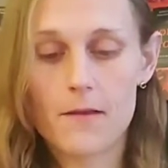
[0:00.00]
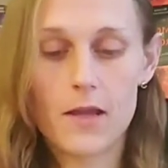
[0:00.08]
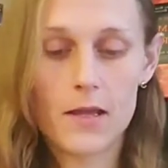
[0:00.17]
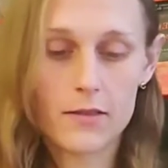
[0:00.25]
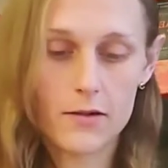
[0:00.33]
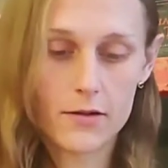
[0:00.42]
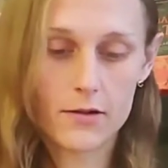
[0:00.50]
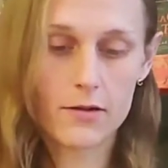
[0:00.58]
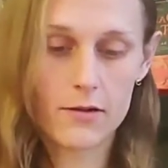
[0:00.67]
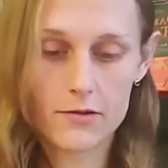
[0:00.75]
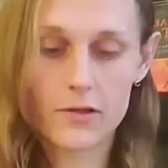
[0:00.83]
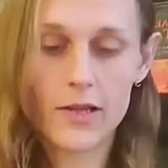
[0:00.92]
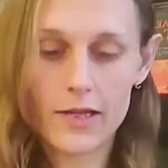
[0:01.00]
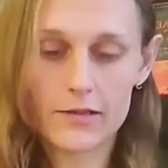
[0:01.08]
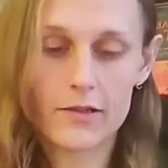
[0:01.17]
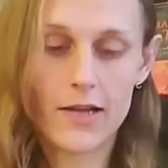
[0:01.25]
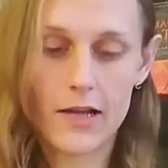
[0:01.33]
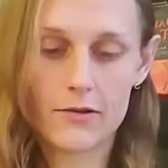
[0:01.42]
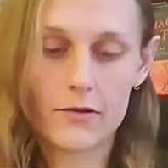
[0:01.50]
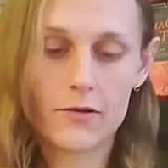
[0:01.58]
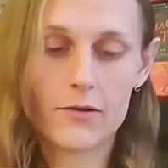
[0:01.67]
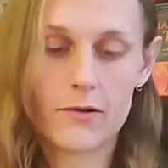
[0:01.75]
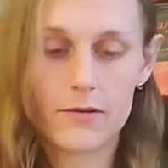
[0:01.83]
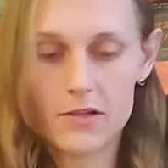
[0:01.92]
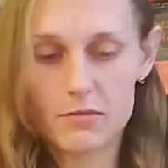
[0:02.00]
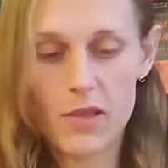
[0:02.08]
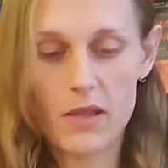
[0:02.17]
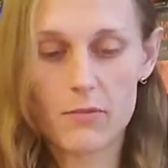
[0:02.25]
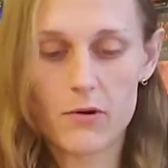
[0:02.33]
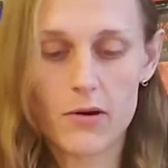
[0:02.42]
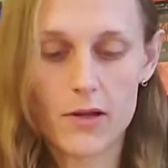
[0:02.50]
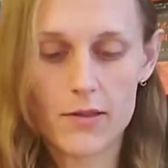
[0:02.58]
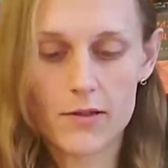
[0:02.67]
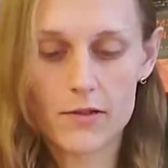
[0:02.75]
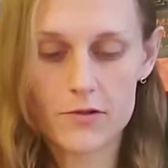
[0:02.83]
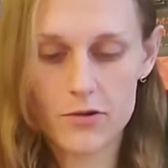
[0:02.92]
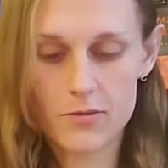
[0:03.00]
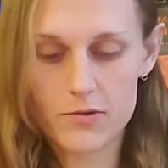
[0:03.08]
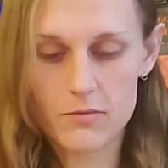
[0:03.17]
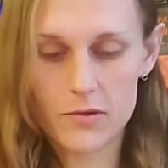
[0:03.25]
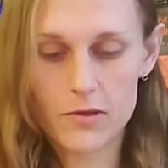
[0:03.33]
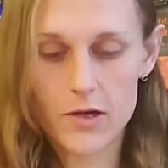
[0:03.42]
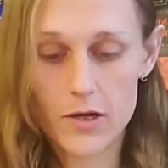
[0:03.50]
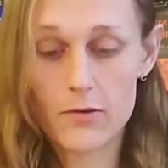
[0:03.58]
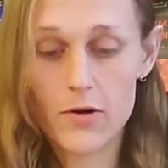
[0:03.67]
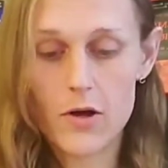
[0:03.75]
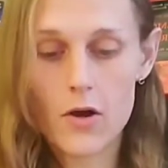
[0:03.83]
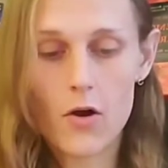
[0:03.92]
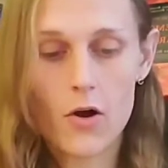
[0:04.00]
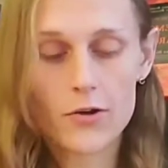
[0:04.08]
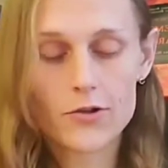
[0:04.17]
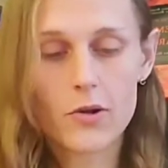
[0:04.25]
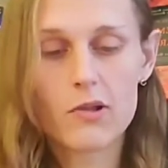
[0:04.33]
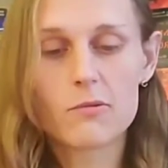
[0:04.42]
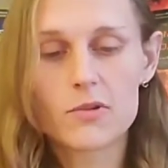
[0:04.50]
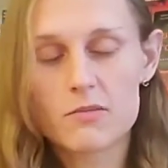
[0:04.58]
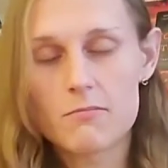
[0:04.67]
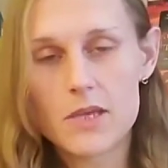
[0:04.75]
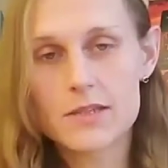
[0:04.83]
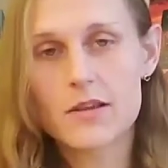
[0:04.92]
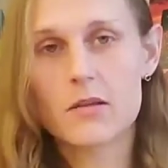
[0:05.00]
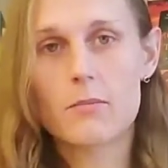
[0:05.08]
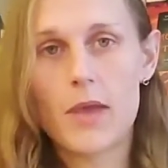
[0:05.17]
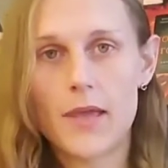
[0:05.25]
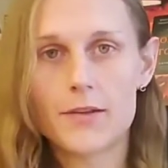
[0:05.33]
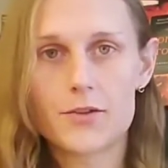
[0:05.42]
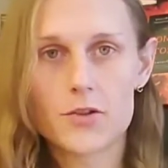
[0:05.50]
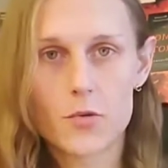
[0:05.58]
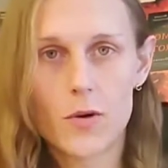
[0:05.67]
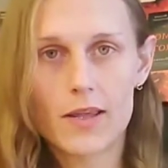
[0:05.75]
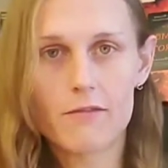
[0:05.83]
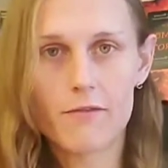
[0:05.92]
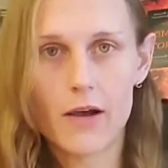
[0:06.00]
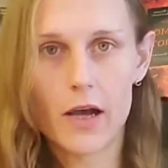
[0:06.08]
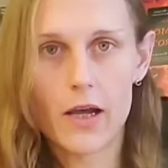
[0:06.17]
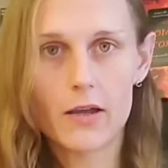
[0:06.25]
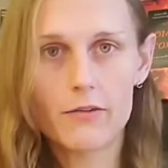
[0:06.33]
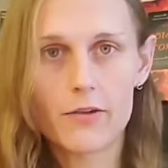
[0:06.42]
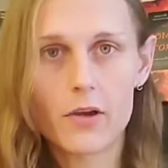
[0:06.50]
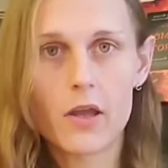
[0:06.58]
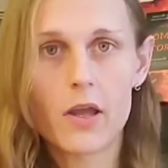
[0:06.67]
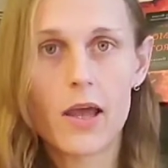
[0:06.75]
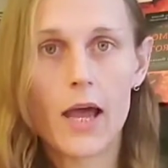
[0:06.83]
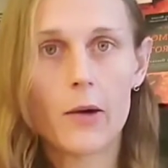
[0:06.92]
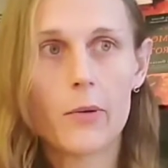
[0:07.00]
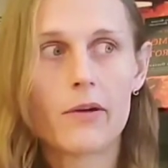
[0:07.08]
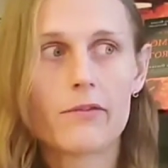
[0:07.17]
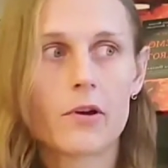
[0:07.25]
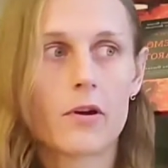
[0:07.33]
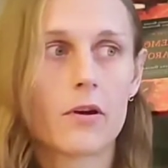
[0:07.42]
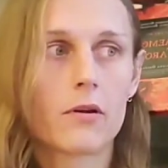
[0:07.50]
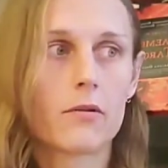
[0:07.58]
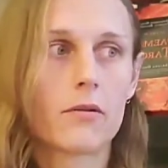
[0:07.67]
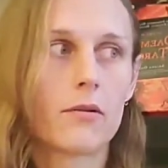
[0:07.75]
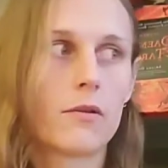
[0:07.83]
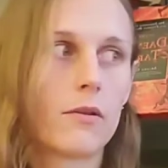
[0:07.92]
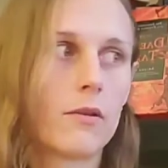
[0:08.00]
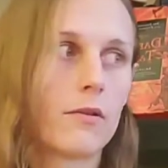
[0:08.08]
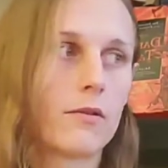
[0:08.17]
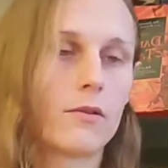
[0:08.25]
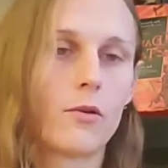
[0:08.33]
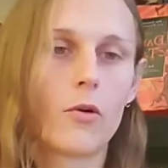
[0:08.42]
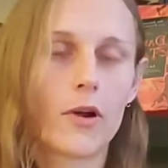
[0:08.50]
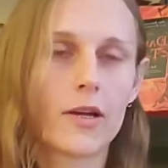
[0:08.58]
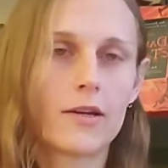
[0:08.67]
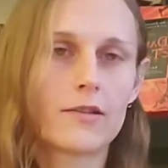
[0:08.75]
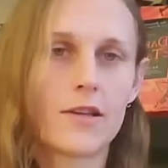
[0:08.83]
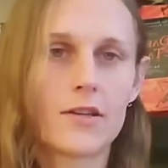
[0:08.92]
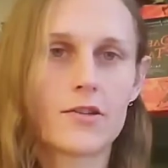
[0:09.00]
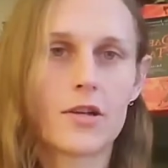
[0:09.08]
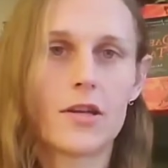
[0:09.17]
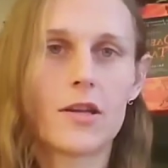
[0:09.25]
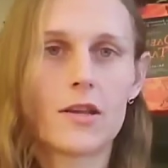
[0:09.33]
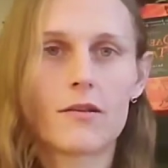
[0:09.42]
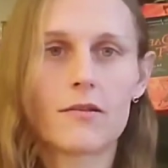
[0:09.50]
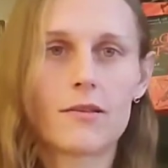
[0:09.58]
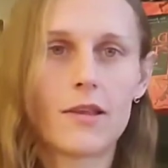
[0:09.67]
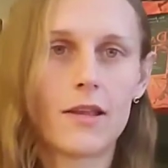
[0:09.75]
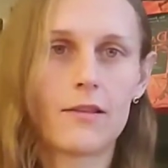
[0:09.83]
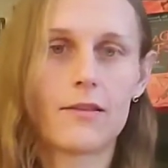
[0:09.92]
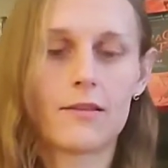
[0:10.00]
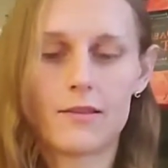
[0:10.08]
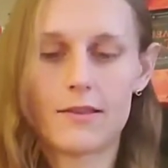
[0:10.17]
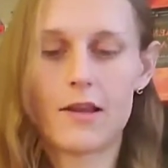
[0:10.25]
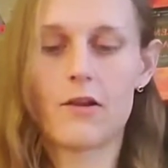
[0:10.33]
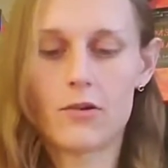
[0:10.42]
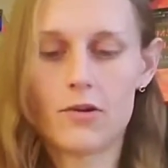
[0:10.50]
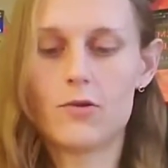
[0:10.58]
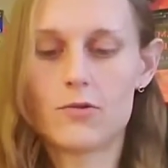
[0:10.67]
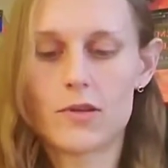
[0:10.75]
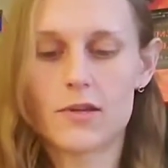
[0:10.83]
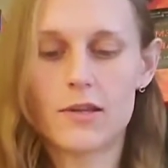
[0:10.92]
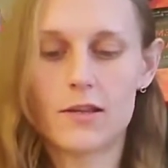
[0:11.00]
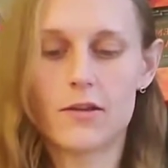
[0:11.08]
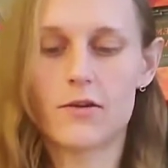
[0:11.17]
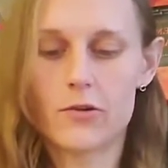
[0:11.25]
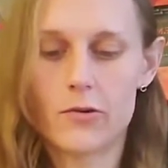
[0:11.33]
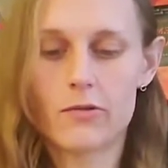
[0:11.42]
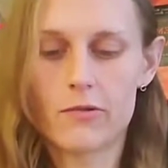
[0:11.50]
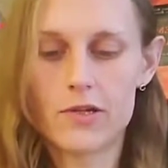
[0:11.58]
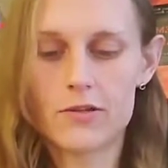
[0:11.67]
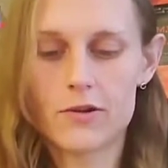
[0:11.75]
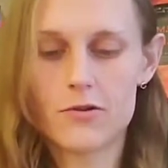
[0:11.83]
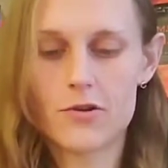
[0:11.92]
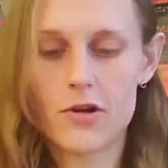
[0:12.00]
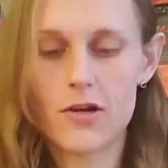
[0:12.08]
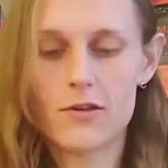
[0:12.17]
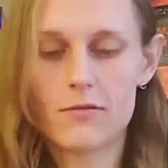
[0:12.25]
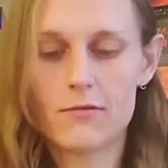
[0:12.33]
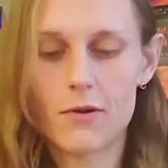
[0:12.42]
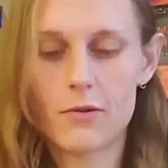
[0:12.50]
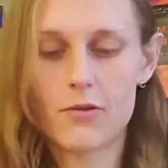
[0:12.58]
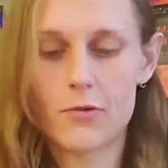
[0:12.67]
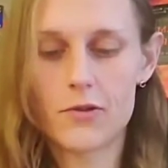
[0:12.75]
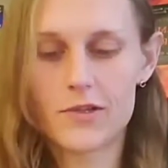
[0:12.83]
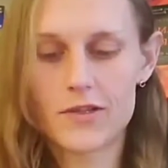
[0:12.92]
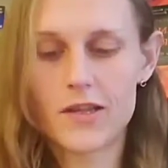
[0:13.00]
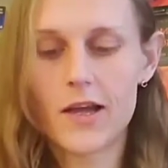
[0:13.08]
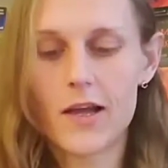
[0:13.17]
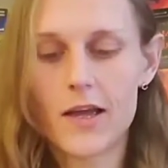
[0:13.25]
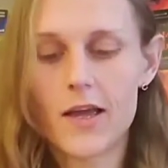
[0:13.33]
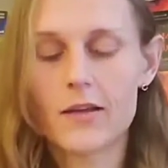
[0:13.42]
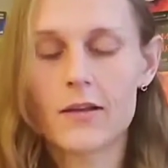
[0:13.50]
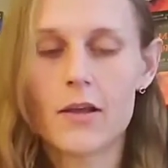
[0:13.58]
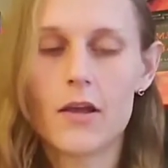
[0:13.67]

There's a link to download this paper in the description below. Also, it was missing page 25. However, the organization that they're using, that they're doing research on through the CIA,